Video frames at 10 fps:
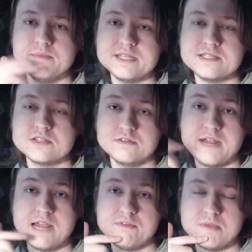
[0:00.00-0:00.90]
He's the
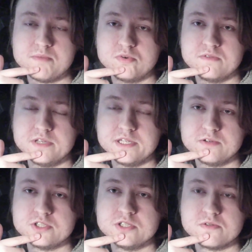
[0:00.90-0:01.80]
surviving member of the
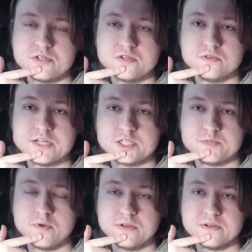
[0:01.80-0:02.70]
original two Righteous
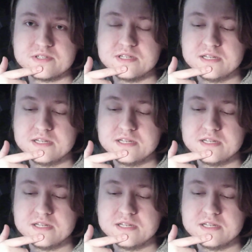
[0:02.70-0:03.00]
Brothers.